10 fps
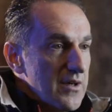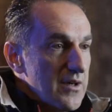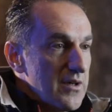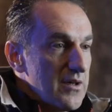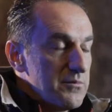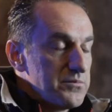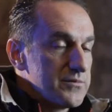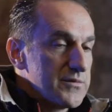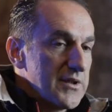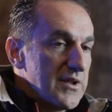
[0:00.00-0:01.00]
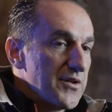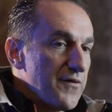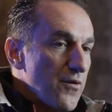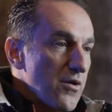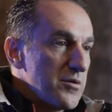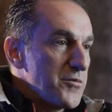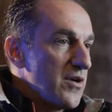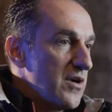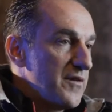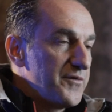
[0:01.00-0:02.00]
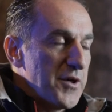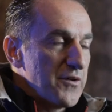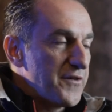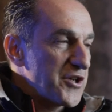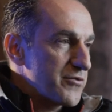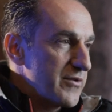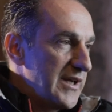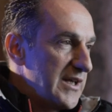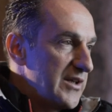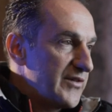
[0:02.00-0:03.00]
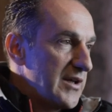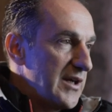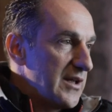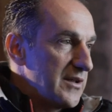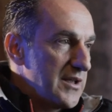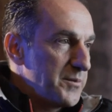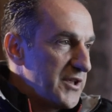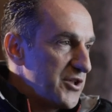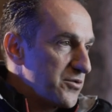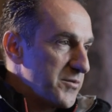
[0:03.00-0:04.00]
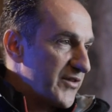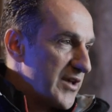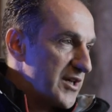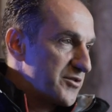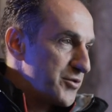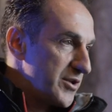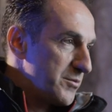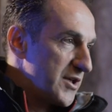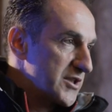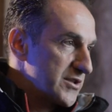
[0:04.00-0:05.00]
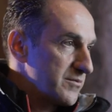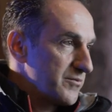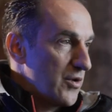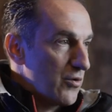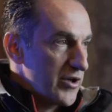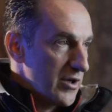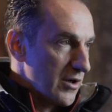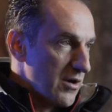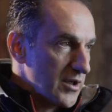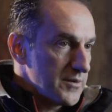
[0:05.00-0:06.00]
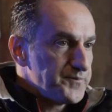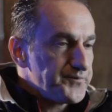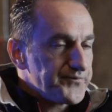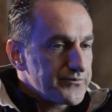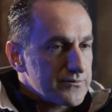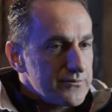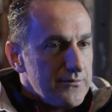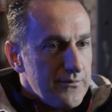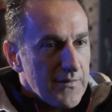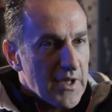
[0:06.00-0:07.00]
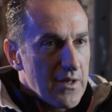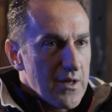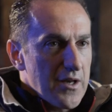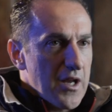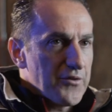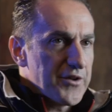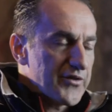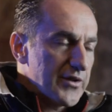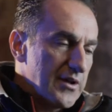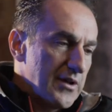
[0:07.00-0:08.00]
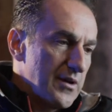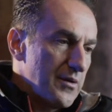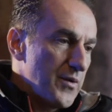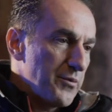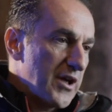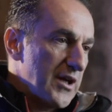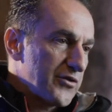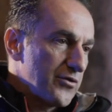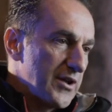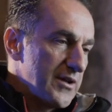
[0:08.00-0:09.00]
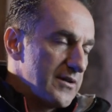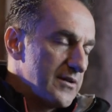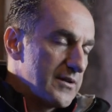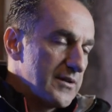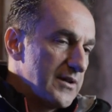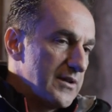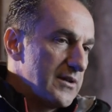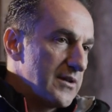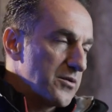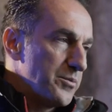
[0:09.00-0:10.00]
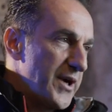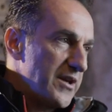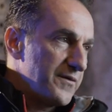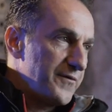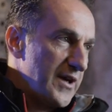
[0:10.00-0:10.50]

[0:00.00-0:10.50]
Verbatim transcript: Uh, in the form of myofascial release and deep tissue massage pretty much all year long. Now this, uh, when we get to the uh, competitive